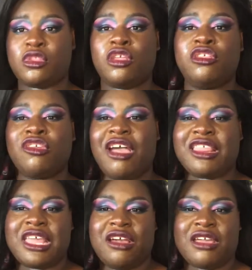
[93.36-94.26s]
So I
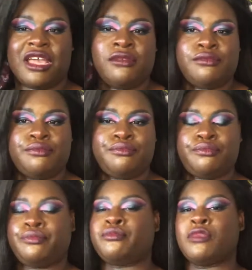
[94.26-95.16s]
said, okay.
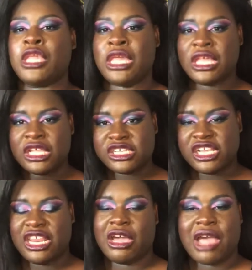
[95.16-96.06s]
She
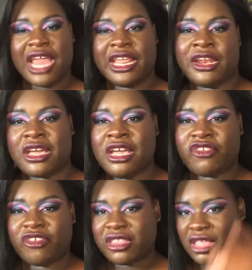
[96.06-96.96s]
live out there in the country,